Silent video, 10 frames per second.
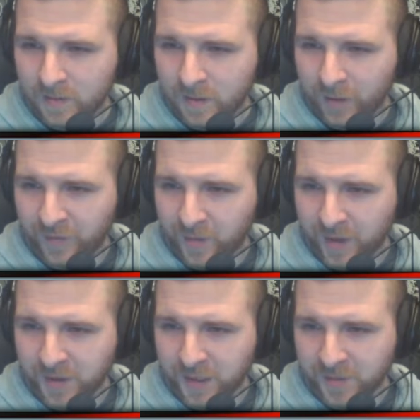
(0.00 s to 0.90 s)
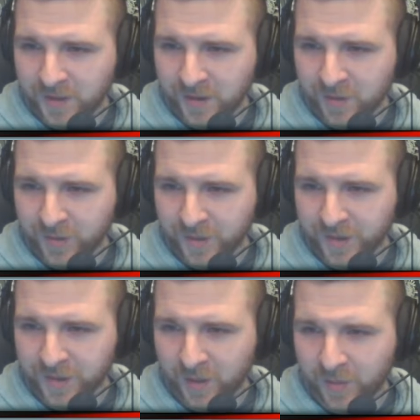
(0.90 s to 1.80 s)
Hopefully my ships can cause the
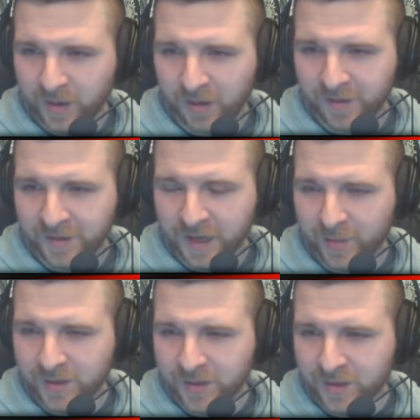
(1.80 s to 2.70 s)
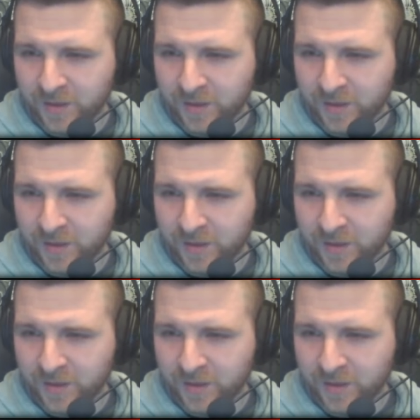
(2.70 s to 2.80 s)
ship a lot of damage.